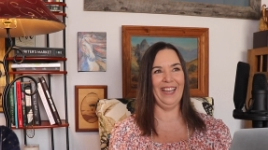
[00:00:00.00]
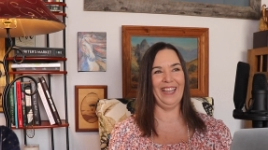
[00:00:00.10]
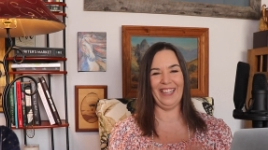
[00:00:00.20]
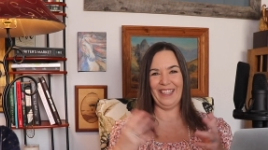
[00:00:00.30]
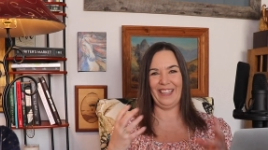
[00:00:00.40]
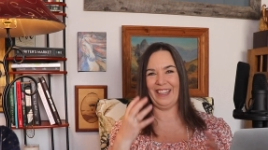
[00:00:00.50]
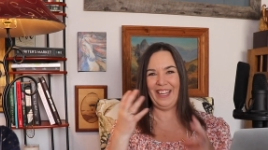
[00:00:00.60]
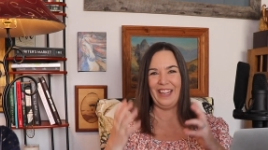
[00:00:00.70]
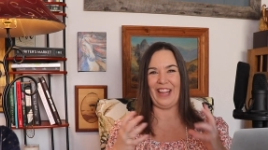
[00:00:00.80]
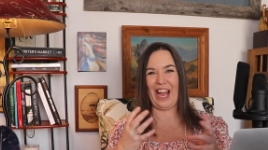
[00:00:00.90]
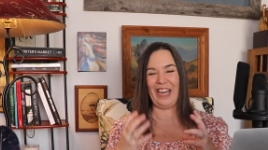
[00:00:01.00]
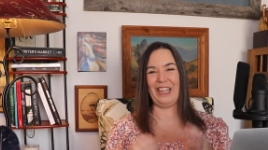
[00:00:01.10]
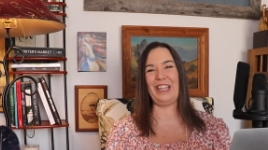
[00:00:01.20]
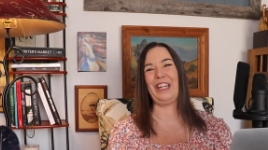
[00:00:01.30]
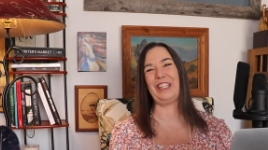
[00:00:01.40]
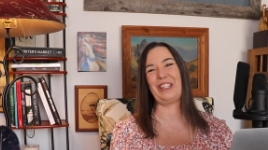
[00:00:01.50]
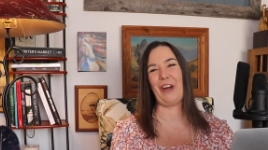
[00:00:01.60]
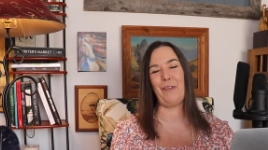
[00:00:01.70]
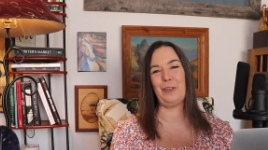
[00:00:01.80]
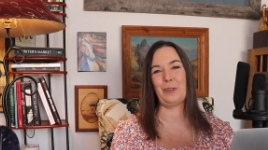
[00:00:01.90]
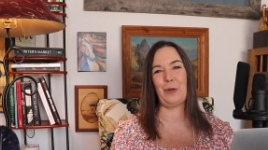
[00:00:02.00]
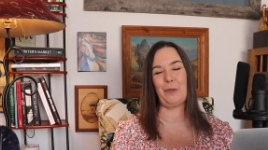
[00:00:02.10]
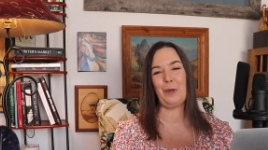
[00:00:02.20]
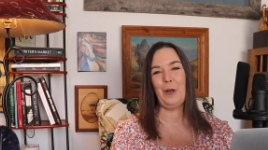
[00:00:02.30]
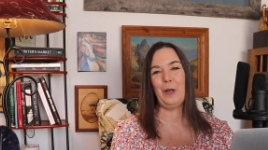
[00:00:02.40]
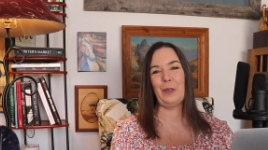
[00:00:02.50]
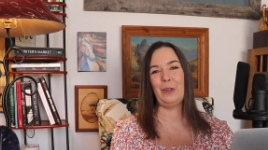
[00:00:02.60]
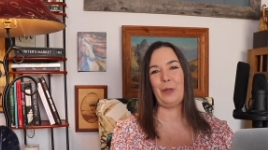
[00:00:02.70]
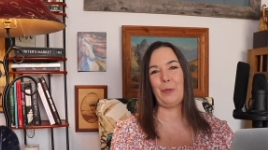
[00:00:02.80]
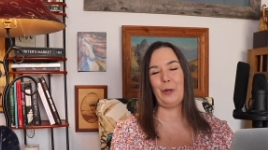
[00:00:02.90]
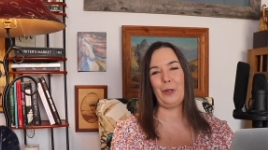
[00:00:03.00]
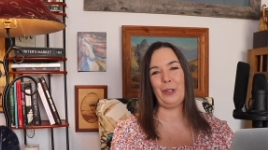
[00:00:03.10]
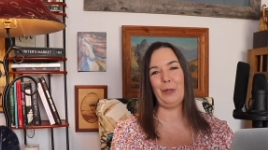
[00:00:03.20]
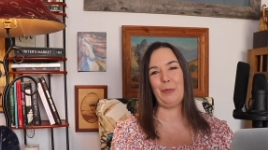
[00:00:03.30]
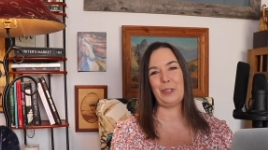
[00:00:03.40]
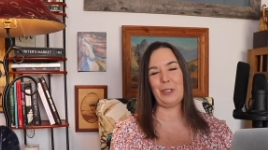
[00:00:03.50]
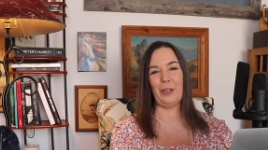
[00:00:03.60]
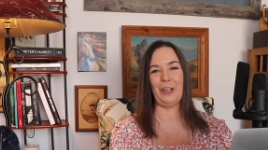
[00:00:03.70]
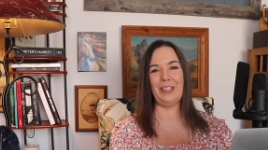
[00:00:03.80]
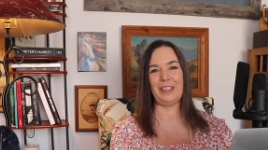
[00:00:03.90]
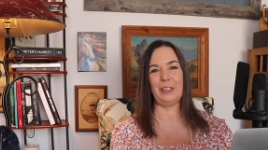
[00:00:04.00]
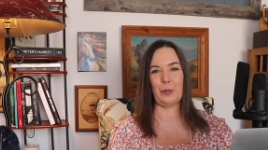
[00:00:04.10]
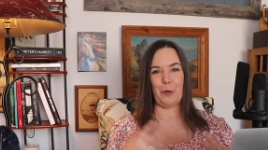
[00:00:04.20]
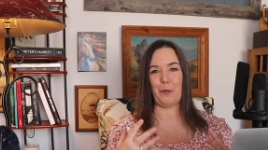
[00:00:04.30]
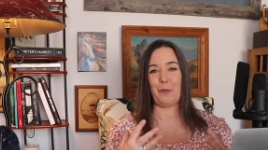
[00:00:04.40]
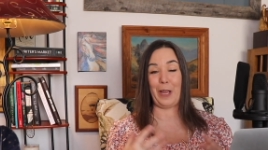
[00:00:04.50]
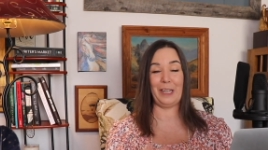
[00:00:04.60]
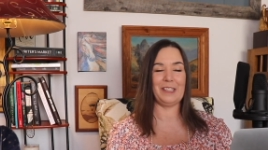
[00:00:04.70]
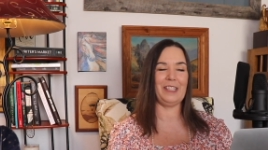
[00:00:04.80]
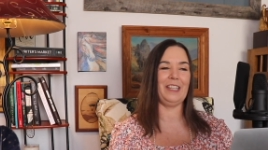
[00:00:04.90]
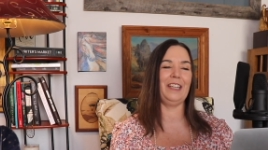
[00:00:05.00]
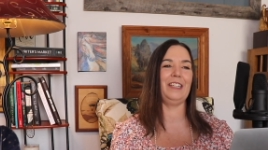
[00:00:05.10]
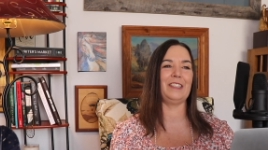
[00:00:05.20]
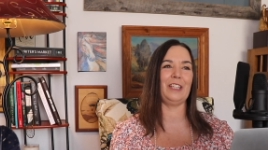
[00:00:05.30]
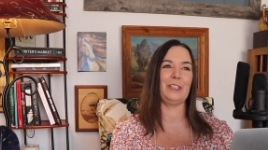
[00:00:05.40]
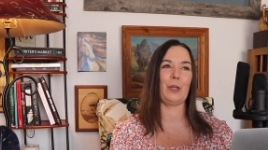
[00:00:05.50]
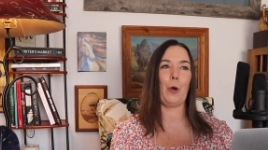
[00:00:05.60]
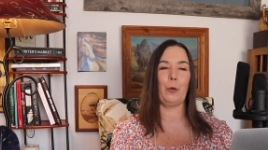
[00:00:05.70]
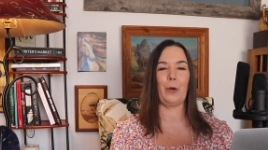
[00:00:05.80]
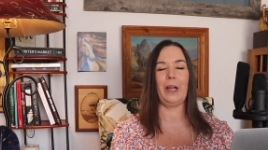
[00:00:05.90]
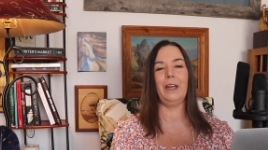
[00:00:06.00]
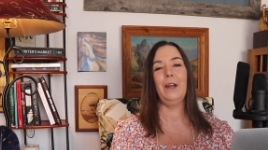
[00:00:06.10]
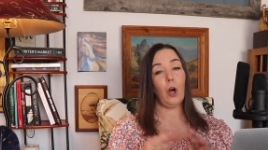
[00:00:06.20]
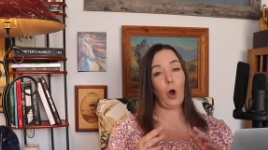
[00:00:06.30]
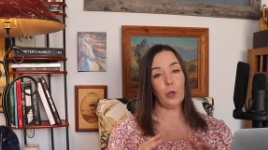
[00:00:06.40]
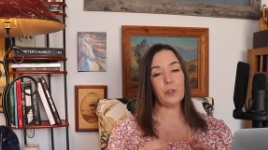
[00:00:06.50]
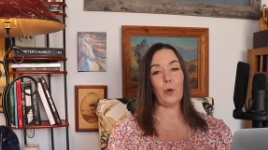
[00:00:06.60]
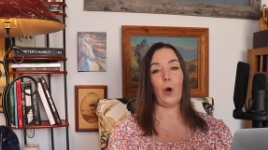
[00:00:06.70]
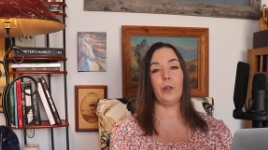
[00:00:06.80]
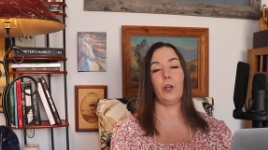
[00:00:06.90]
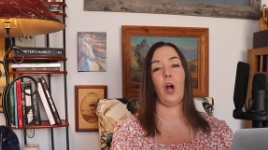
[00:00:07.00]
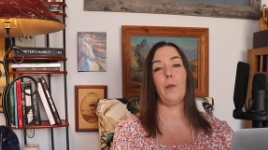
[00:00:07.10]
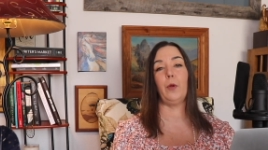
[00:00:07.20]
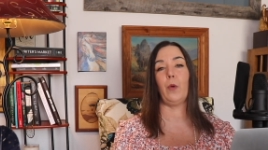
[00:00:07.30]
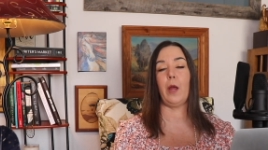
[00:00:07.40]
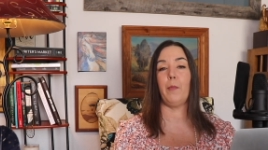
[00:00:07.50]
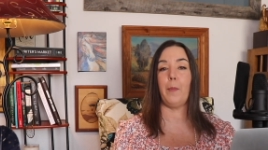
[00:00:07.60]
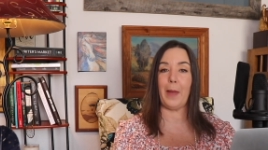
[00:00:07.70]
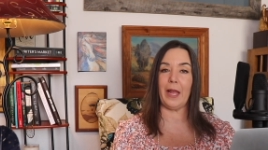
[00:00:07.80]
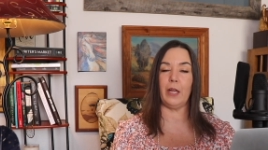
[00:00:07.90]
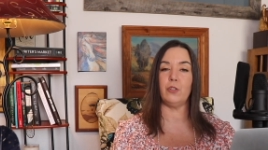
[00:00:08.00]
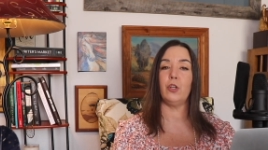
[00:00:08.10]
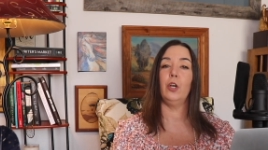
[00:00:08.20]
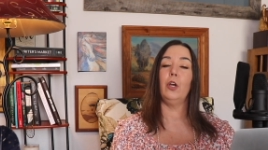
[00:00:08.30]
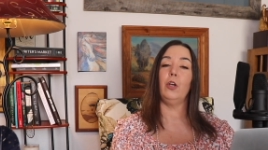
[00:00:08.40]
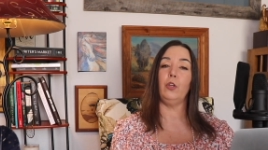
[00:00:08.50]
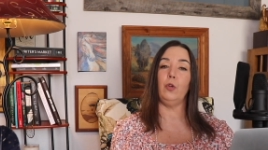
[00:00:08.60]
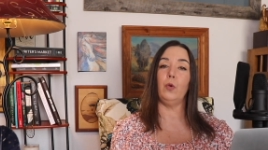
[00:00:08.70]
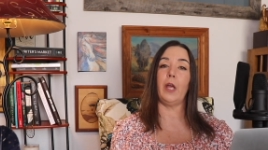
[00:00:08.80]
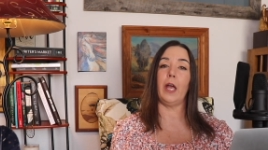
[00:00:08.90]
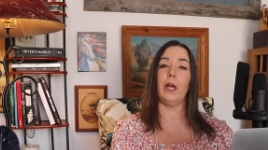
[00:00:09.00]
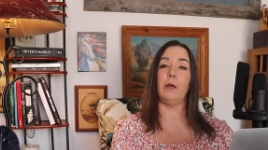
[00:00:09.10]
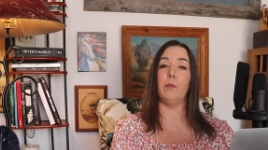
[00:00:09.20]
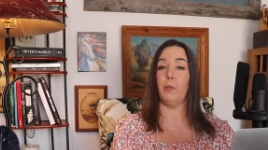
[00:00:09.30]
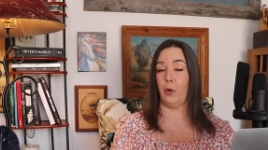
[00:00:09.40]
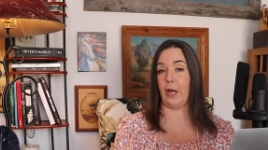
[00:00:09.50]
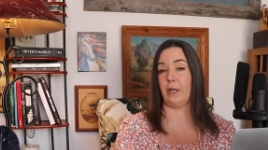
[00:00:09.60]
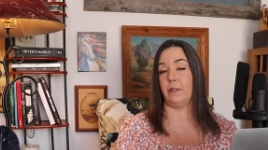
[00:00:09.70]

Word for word: that in itself is sort of liminal and mysterious and sort of a fantasy in its its own right. Also on the copyright page, you can put a